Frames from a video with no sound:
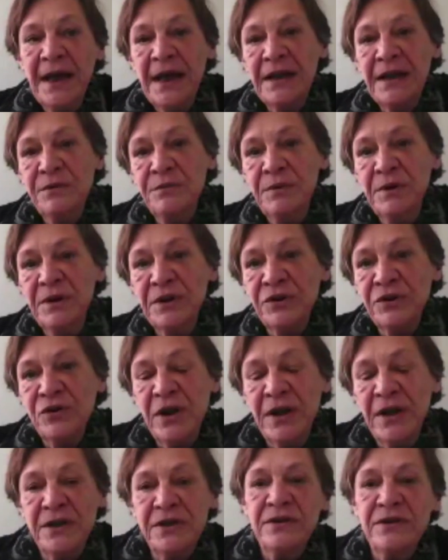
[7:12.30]
and we are
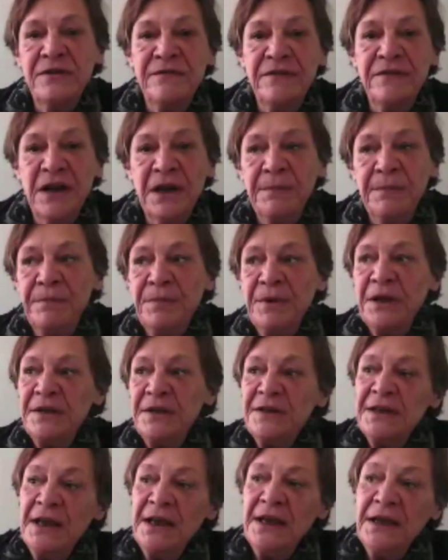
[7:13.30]
trying to develop,
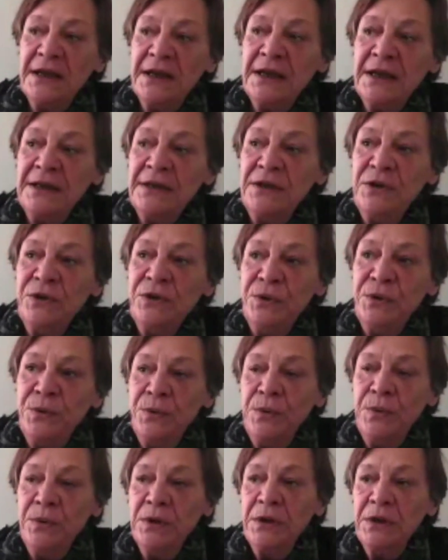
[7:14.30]
let's say, a
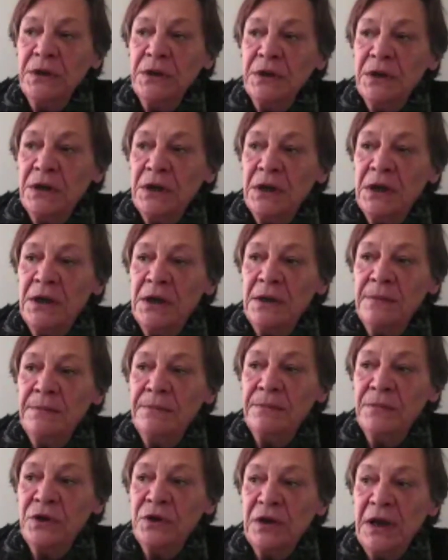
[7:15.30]
new
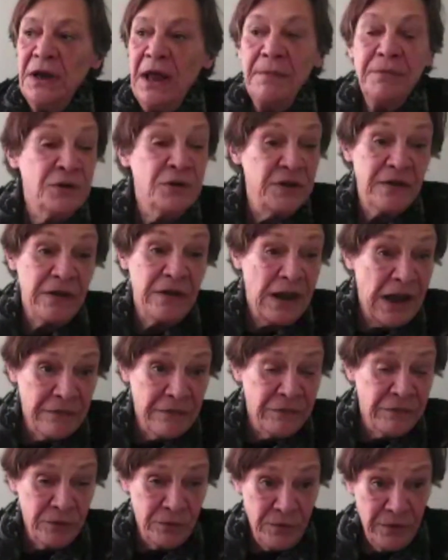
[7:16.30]
um, collaborative
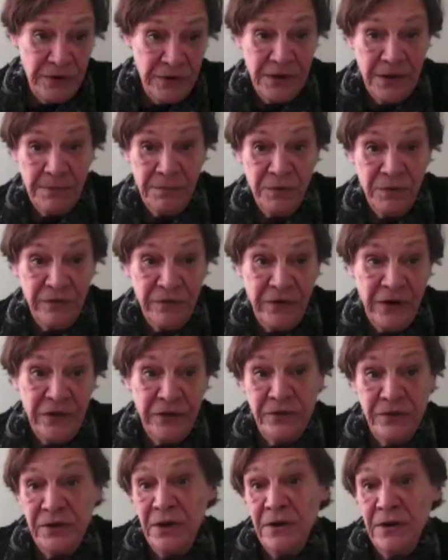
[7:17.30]
effort with a number of
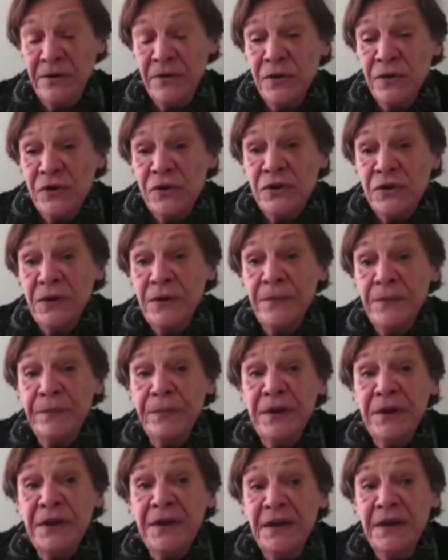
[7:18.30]
other donors
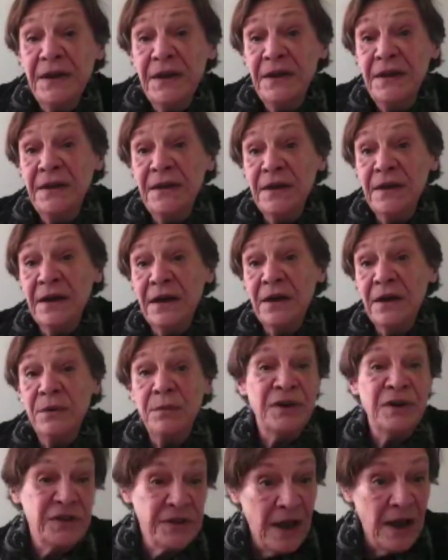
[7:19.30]
in
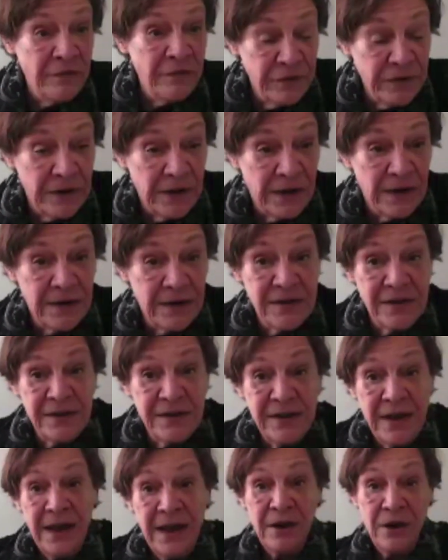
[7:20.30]
uh, West Africa
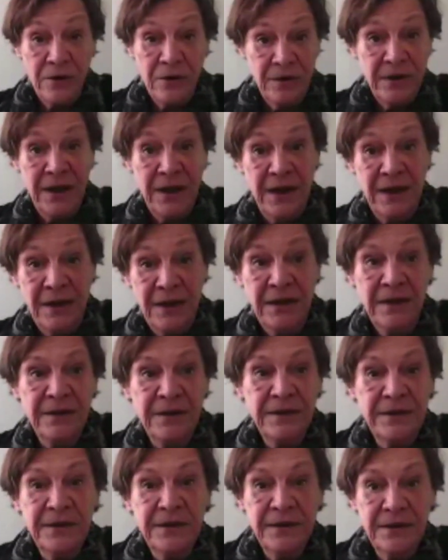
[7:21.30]
to say, okay,
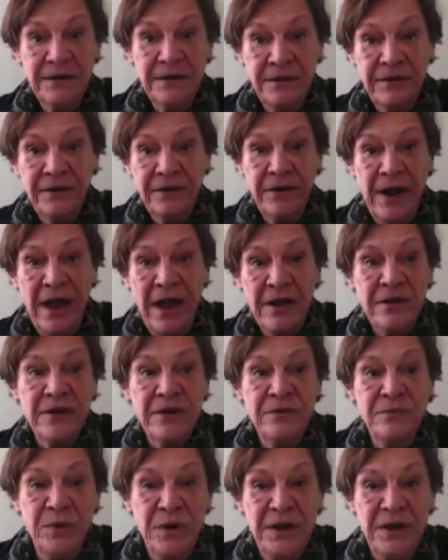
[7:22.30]
you know, how
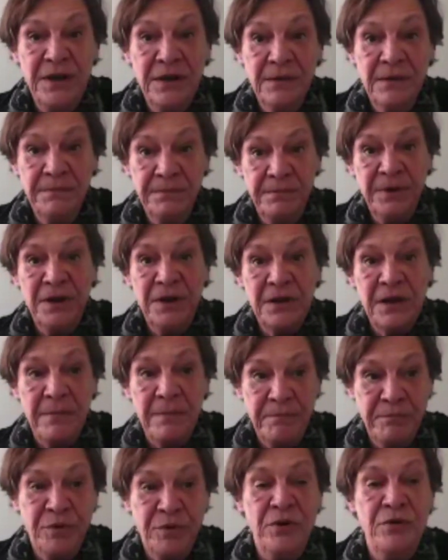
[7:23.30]
can we build
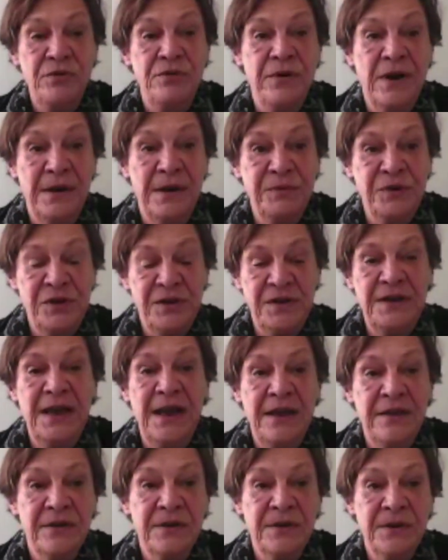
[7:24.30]
up programs
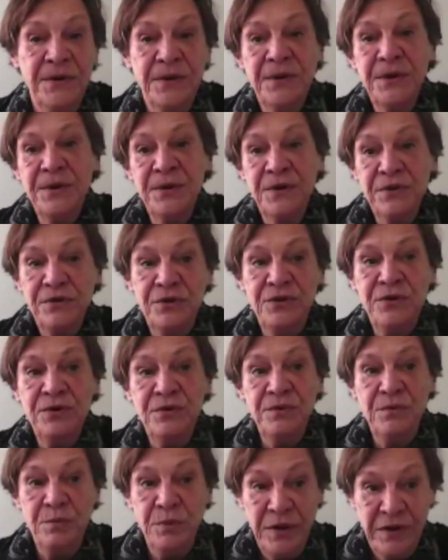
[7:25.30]
together
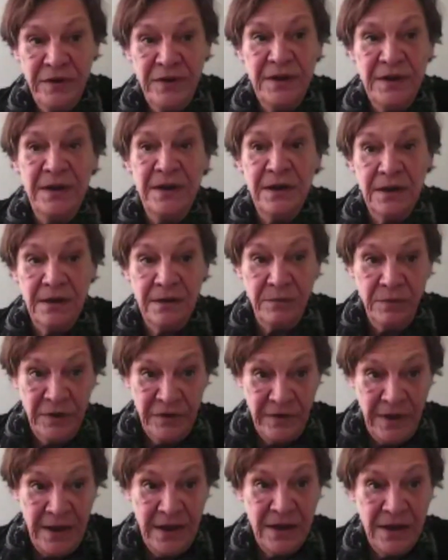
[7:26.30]
to with the
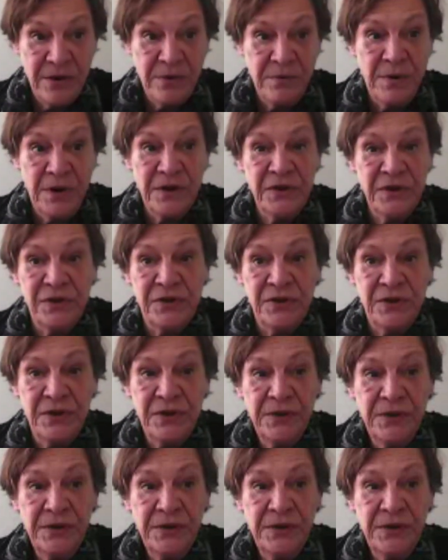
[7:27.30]
with ECOWAS